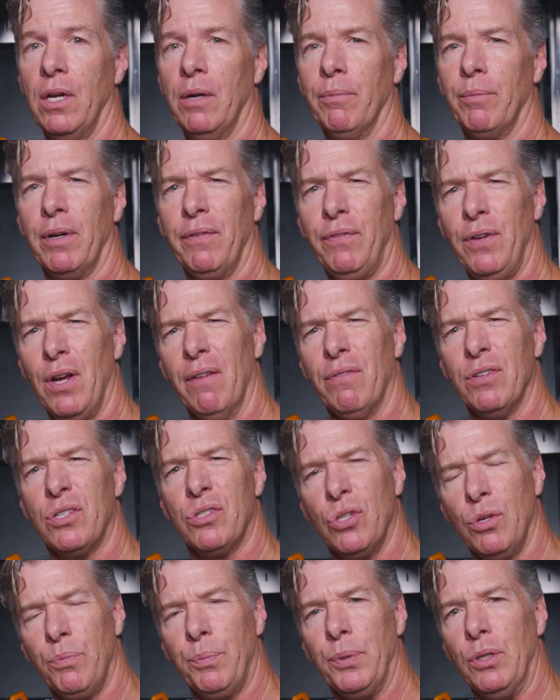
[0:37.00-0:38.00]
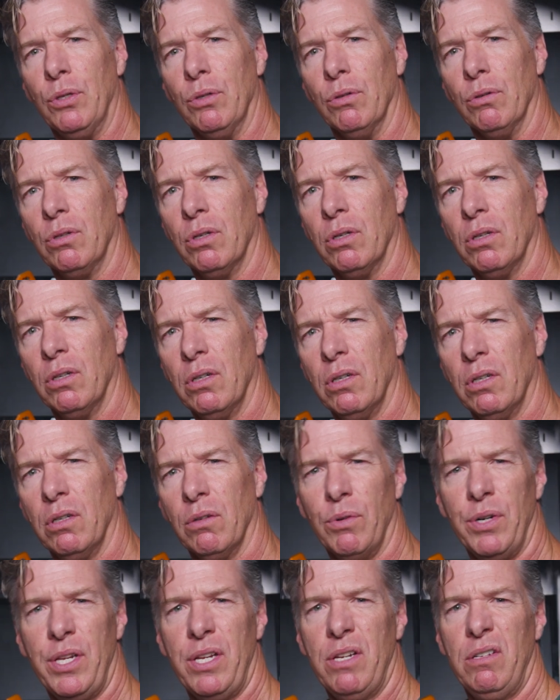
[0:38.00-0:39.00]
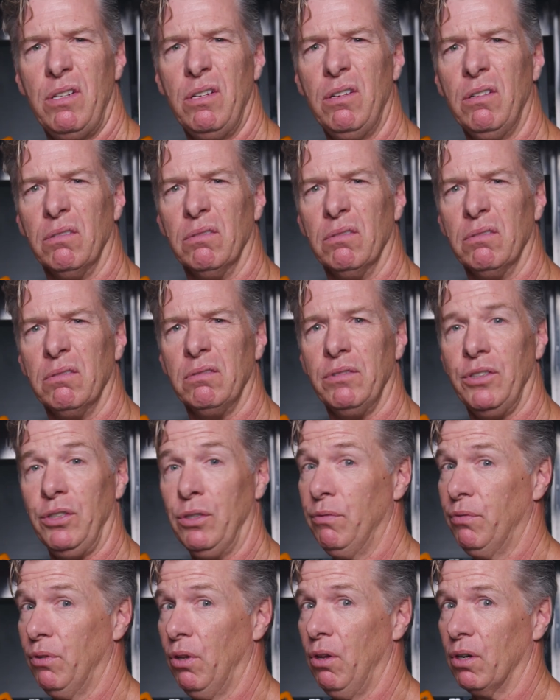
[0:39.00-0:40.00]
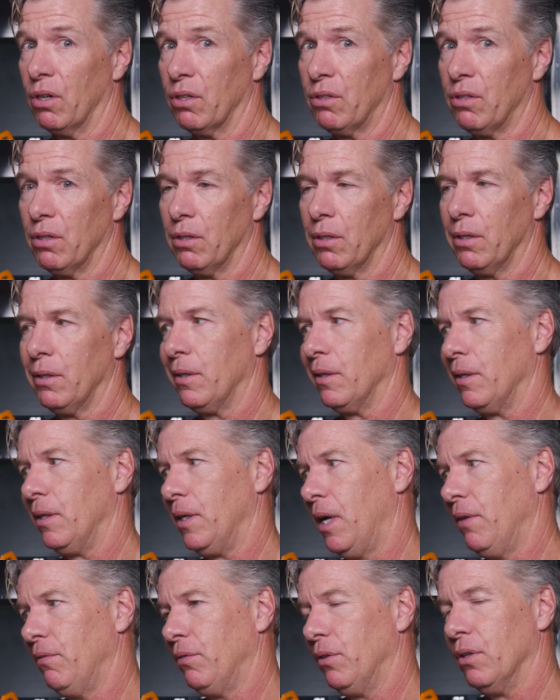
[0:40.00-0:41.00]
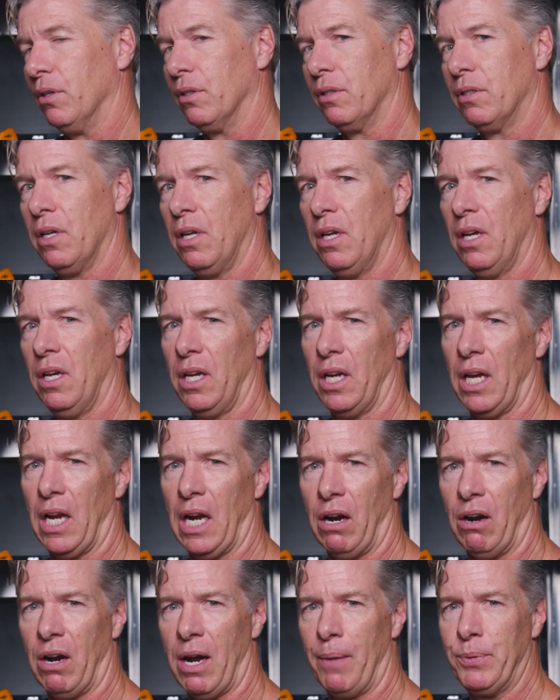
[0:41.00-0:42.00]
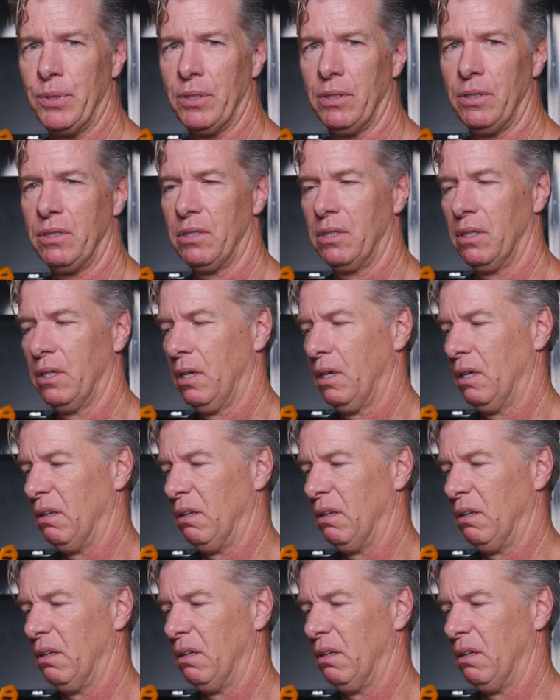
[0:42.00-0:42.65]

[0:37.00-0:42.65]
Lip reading: But if you have a Superduke, what do? You've looked, and I've looked, and our options,